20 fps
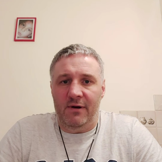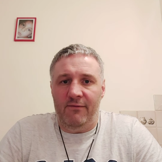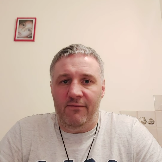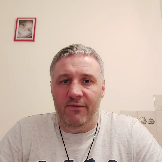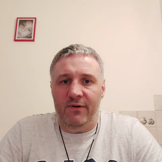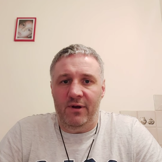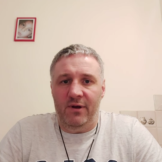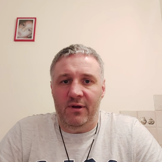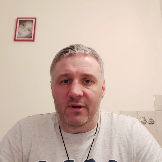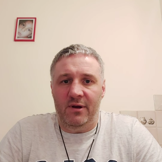I
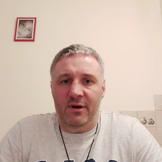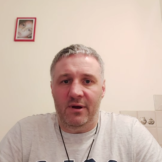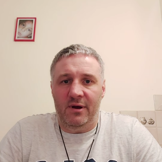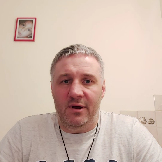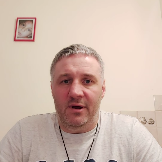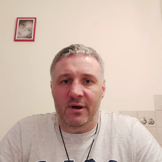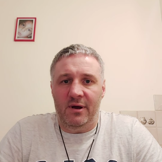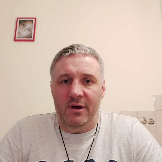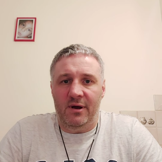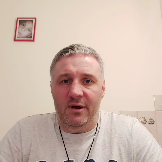think
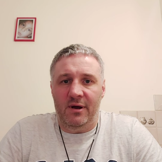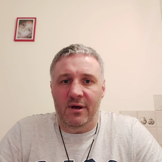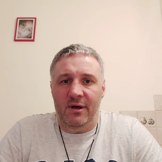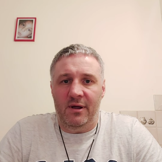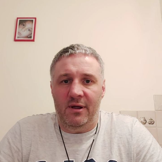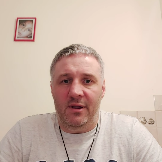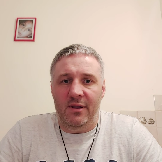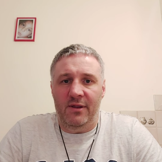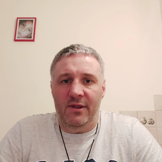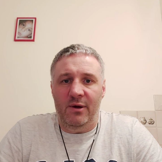
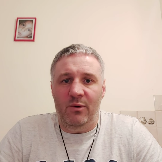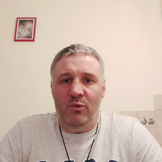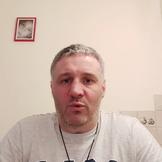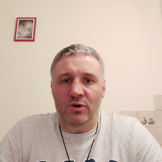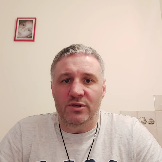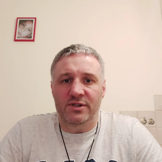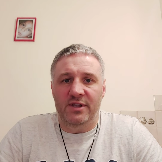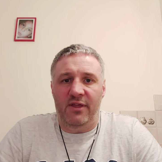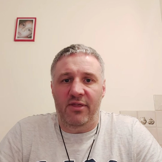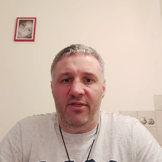there
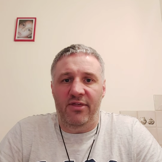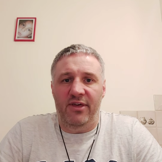was the